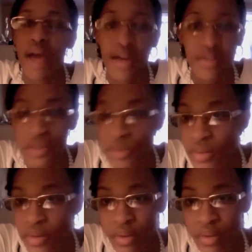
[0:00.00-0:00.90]
have
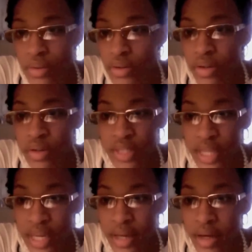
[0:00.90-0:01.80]
to
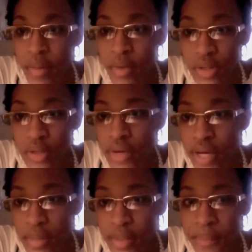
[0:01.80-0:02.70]
take a
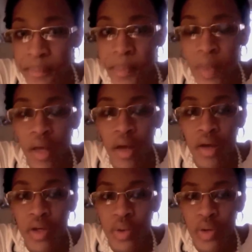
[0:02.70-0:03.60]
multivitamin.
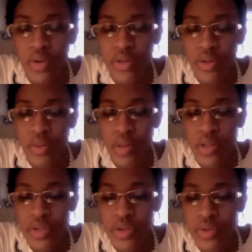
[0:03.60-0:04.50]
You also
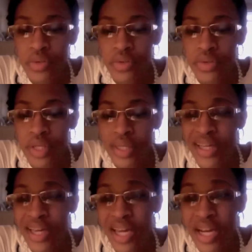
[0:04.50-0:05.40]
want to
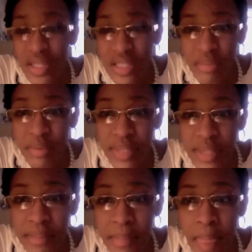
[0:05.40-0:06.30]
take a hair
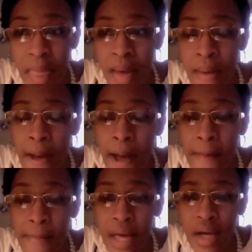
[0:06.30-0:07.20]
supplement.
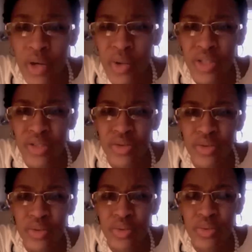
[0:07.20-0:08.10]
I'm not going
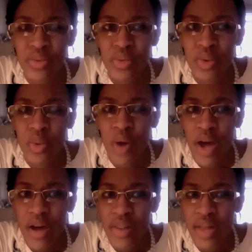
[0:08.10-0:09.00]
to
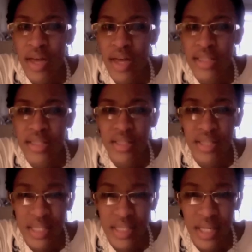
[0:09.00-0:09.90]
require that as a
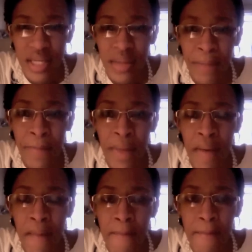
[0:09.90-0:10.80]
necessity,
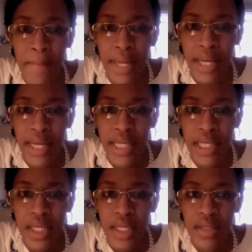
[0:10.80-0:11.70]
but